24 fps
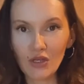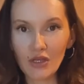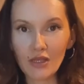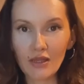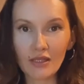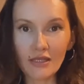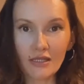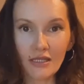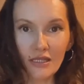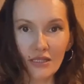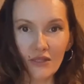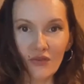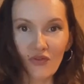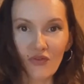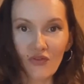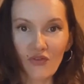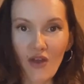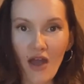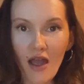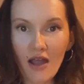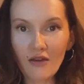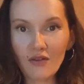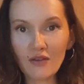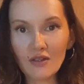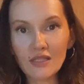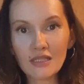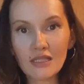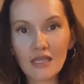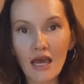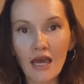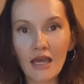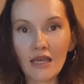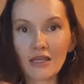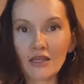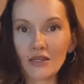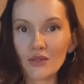This is a fragrance
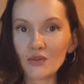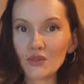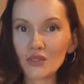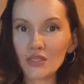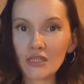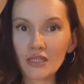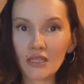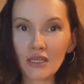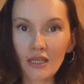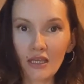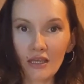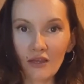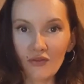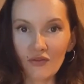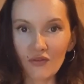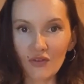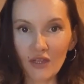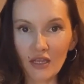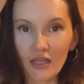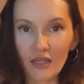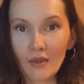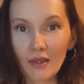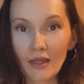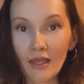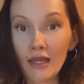I use in the evening,